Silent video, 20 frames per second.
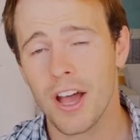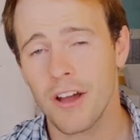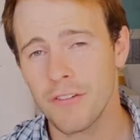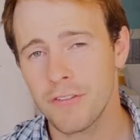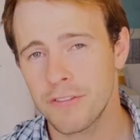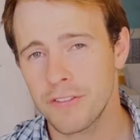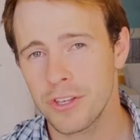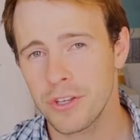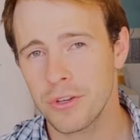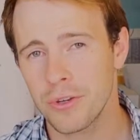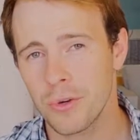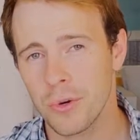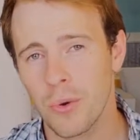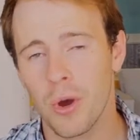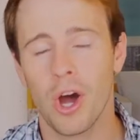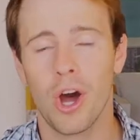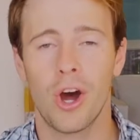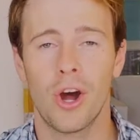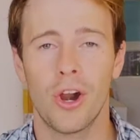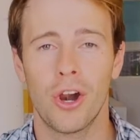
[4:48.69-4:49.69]
a few
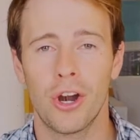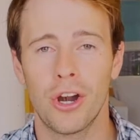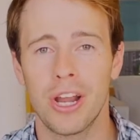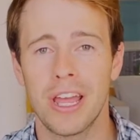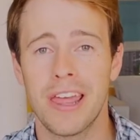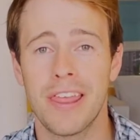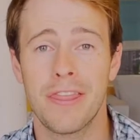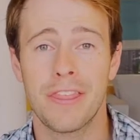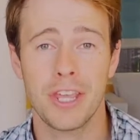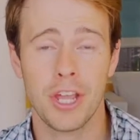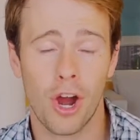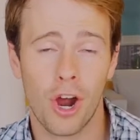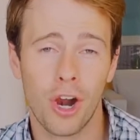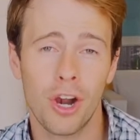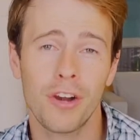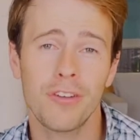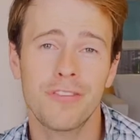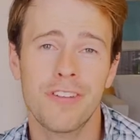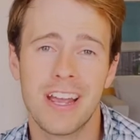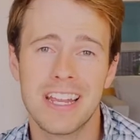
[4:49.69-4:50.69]
are the
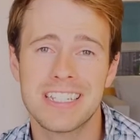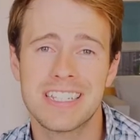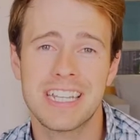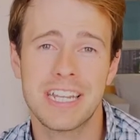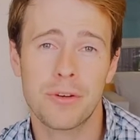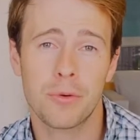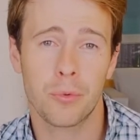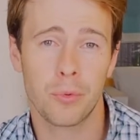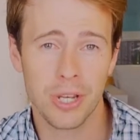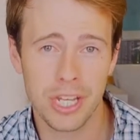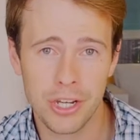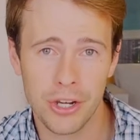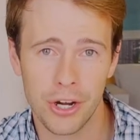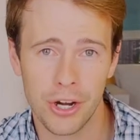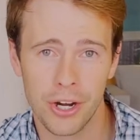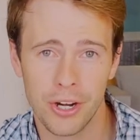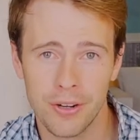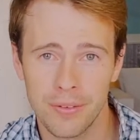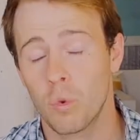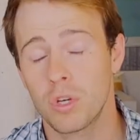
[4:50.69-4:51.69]
R F I D
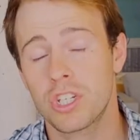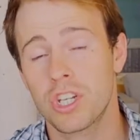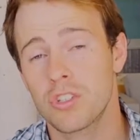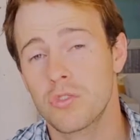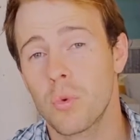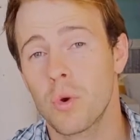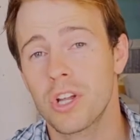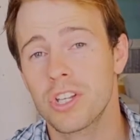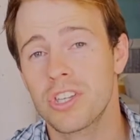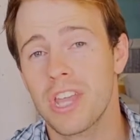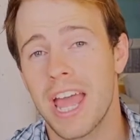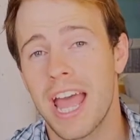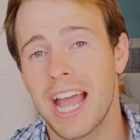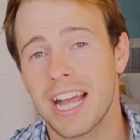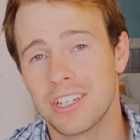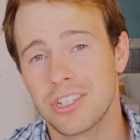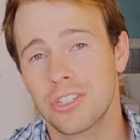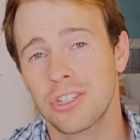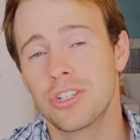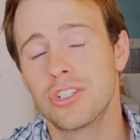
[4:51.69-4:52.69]
reader, which is what
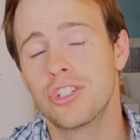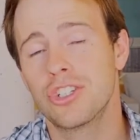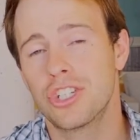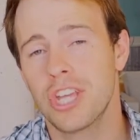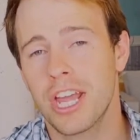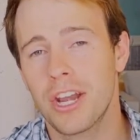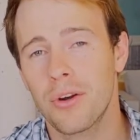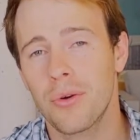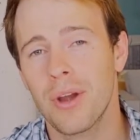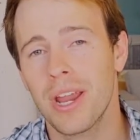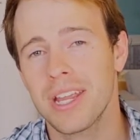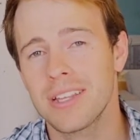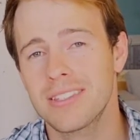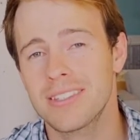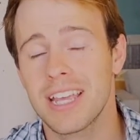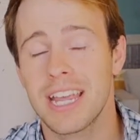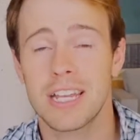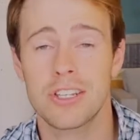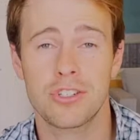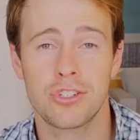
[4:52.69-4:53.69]
actually
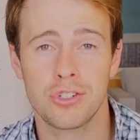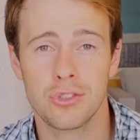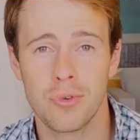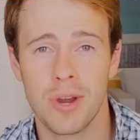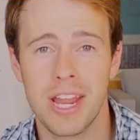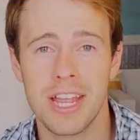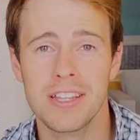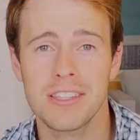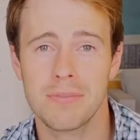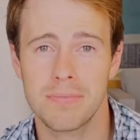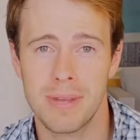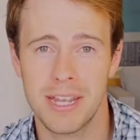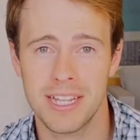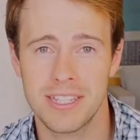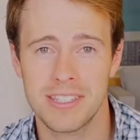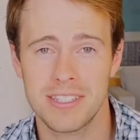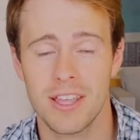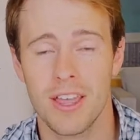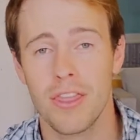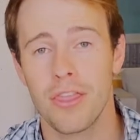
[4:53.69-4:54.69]
generates and
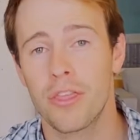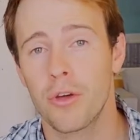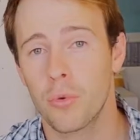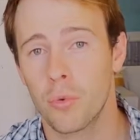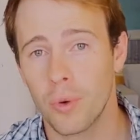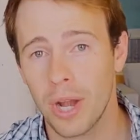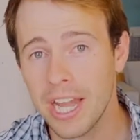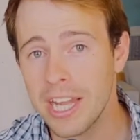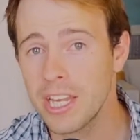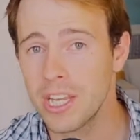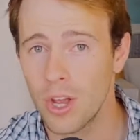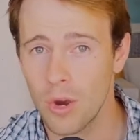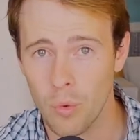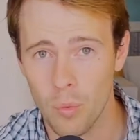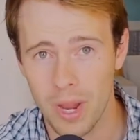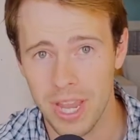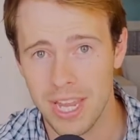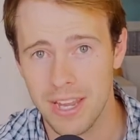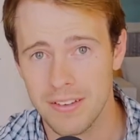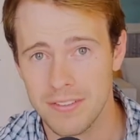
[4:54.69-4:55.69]
transmits the radio
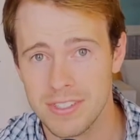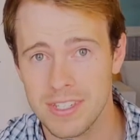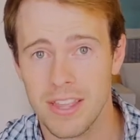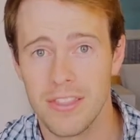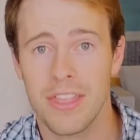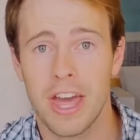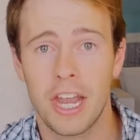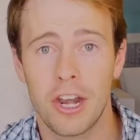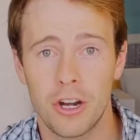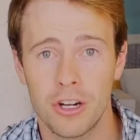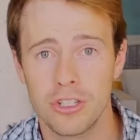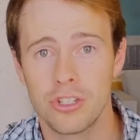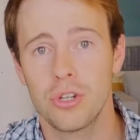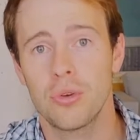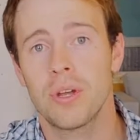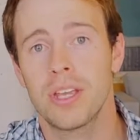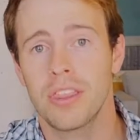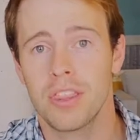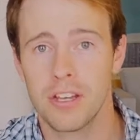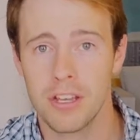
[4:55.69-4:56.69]
waves that are
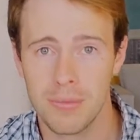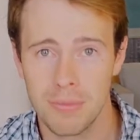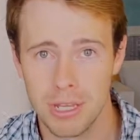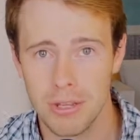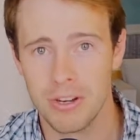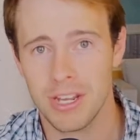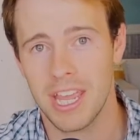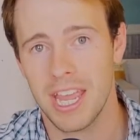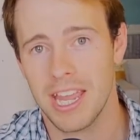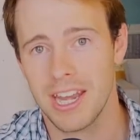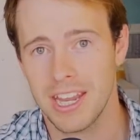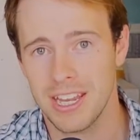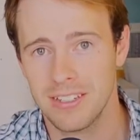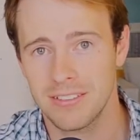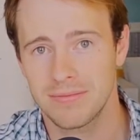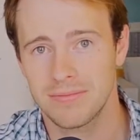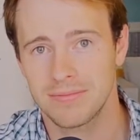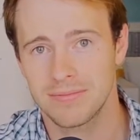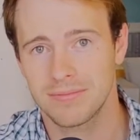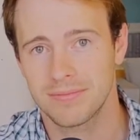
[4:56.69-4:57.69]
doing the communicating.
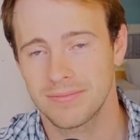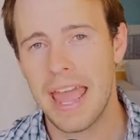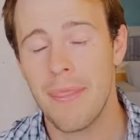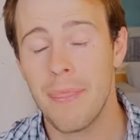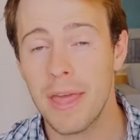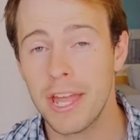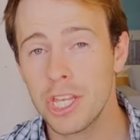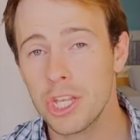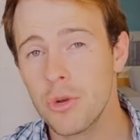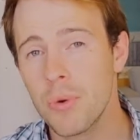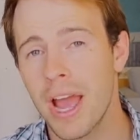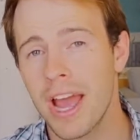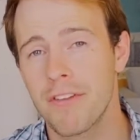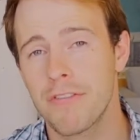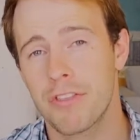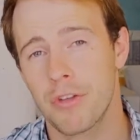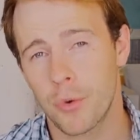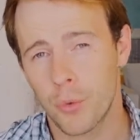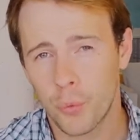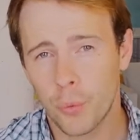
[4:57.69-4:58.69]
And then you
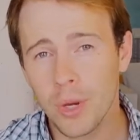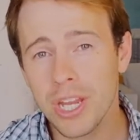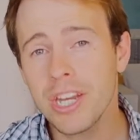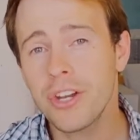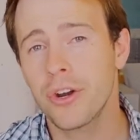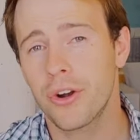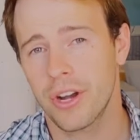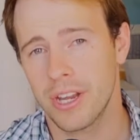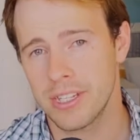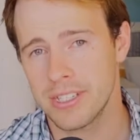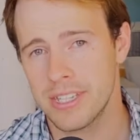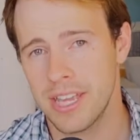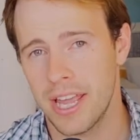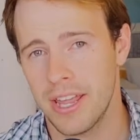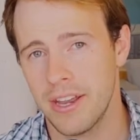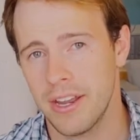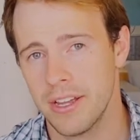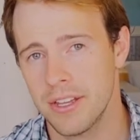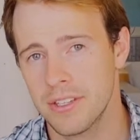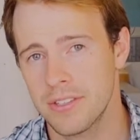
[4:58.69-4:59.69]
have the reader
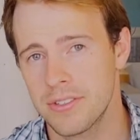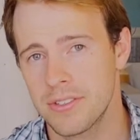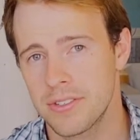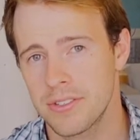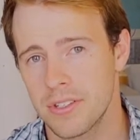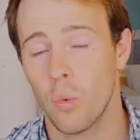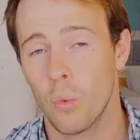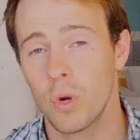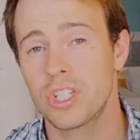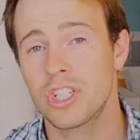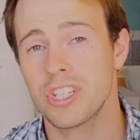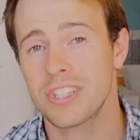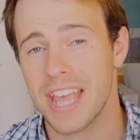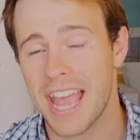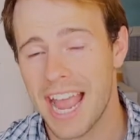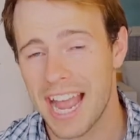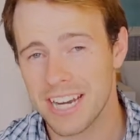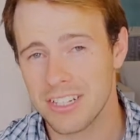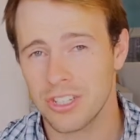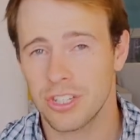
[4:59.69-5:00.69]
antennas, which is
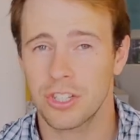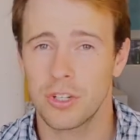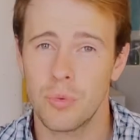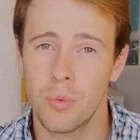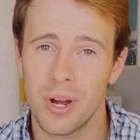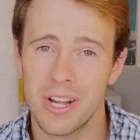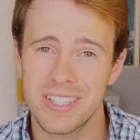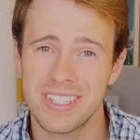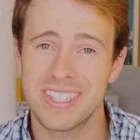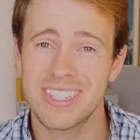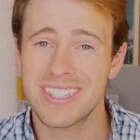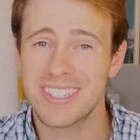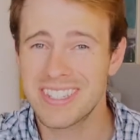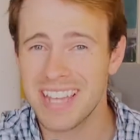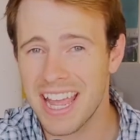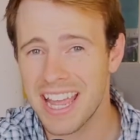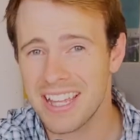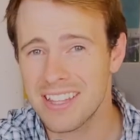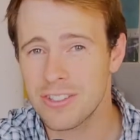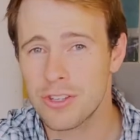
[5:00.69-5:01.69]
actually what
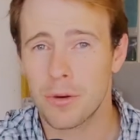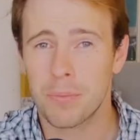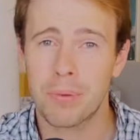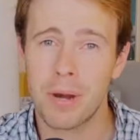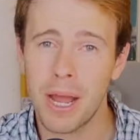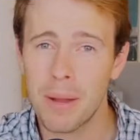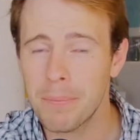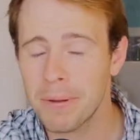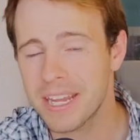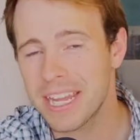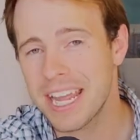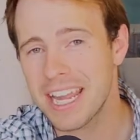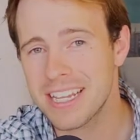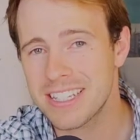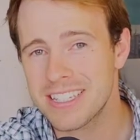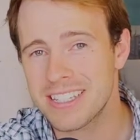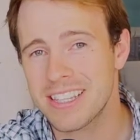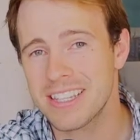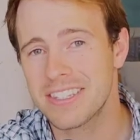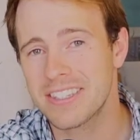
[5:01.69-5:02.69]
sends or
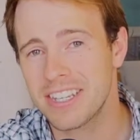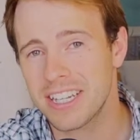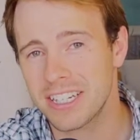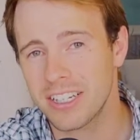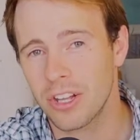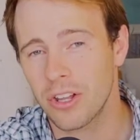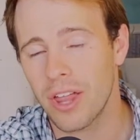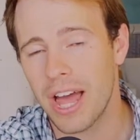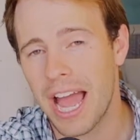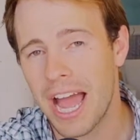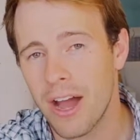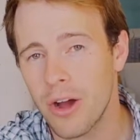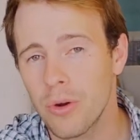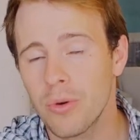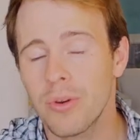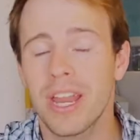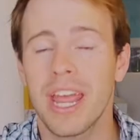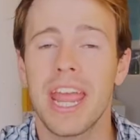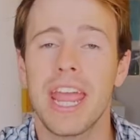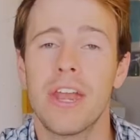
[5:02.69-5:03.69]
propagates the signal
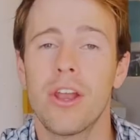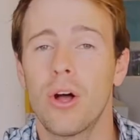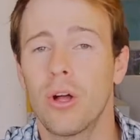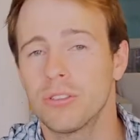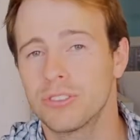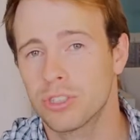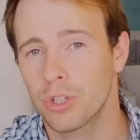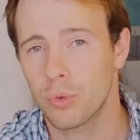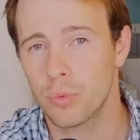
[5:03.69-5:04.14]
out and also